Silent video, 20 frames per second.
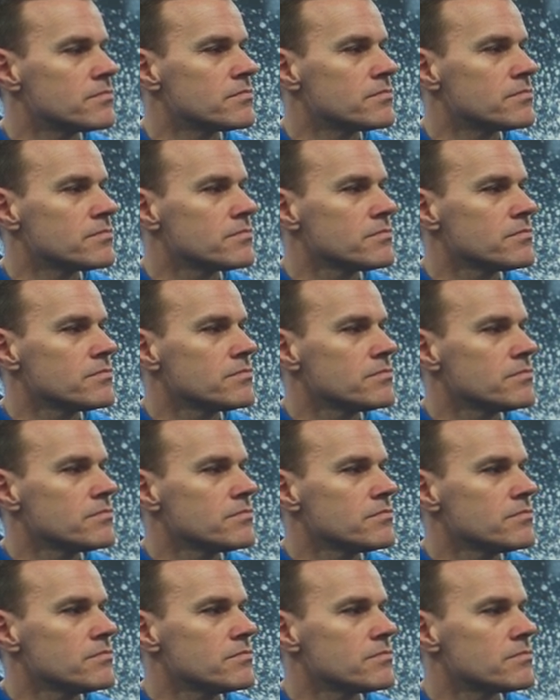
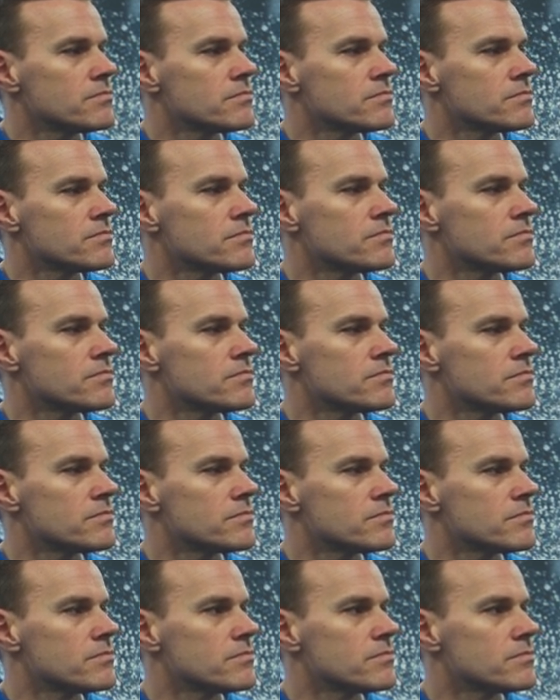
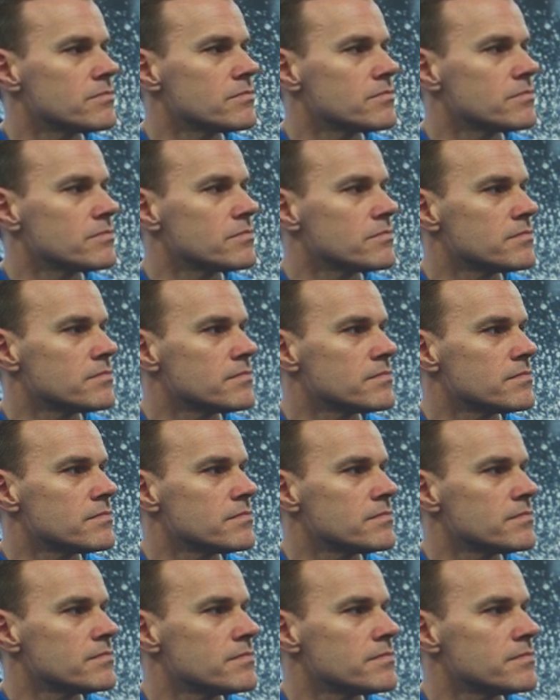
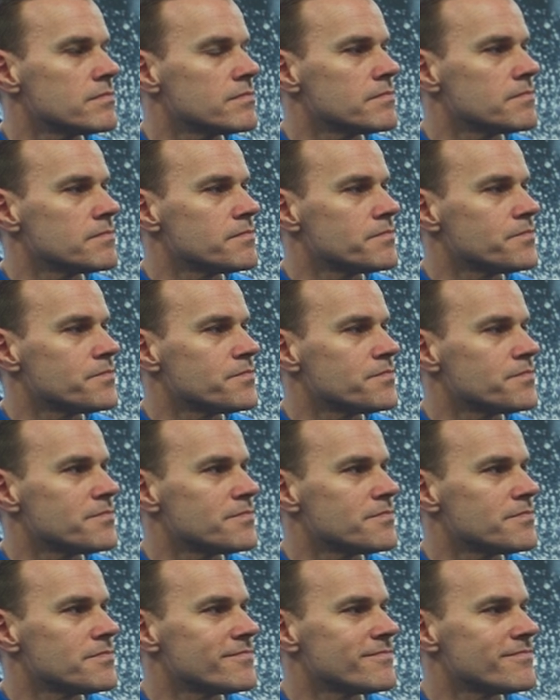
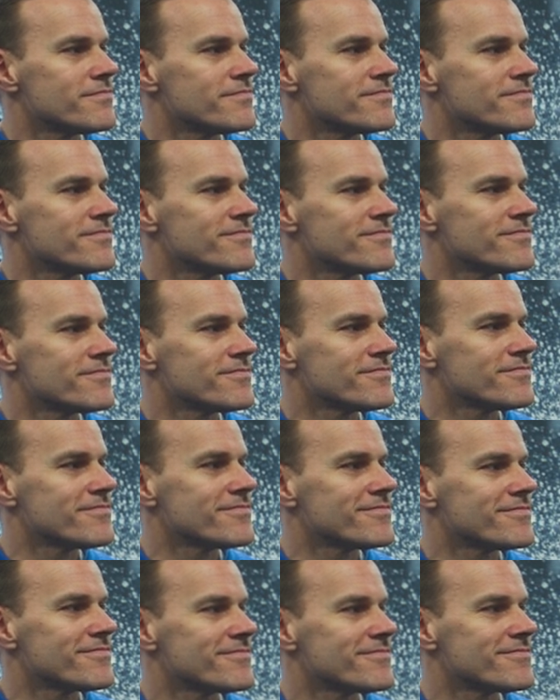
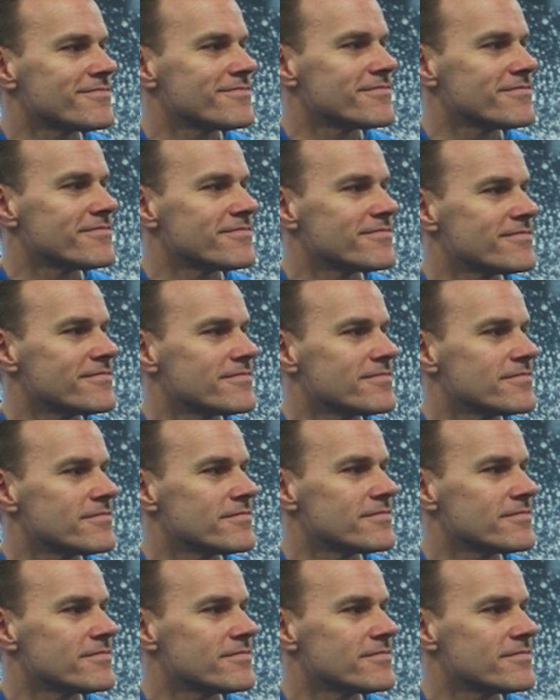(silent)